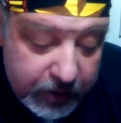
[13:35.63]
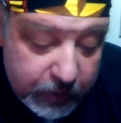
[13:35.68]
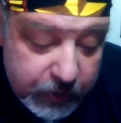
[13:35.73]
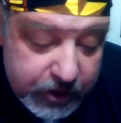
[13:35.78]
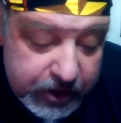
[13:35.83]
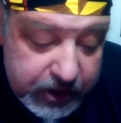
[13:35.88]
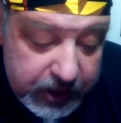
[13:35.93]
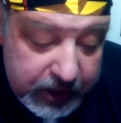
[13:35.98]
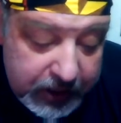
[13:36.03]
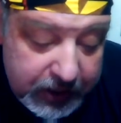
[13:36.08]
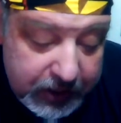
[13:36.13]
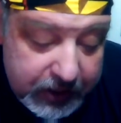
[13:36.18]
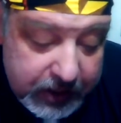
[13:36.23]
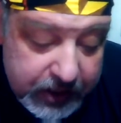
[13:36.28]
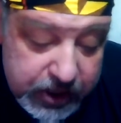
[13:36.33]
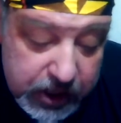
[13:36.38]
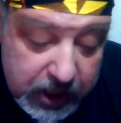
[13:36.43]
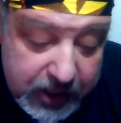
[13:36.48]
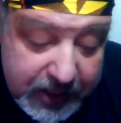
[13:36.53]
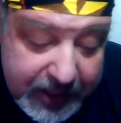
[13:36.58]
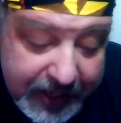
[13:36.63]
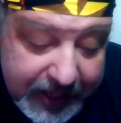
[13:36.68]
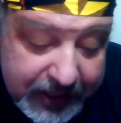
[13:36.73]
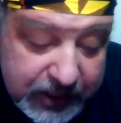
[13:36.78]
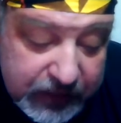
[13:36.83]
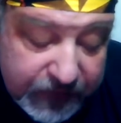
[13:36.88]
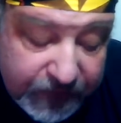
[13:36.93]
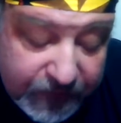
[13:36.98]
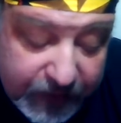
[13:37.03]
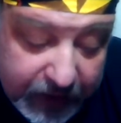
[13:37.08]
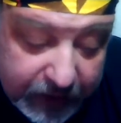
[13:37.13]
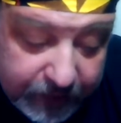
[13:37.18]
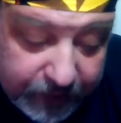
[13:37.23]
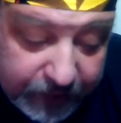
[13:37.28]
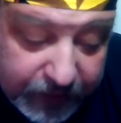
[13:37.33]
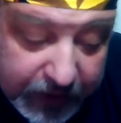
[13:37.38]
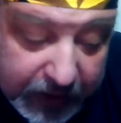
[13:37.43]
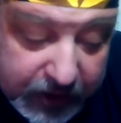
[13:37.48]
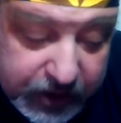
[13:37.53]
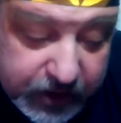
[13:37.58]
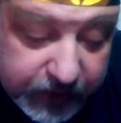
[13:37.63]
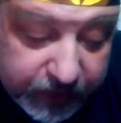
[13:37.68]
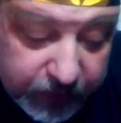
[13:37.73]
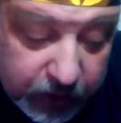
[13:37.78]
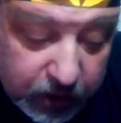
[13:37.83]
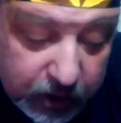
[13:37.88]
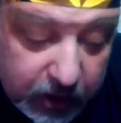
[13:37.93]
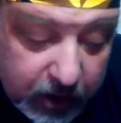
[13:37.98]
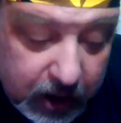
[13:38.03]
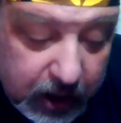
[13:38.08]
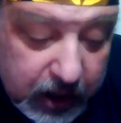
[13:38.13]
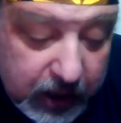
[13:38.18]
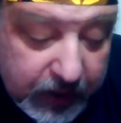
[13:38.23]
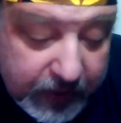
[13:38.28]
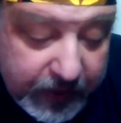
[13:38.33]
that was seen at the Sundance Film Festival.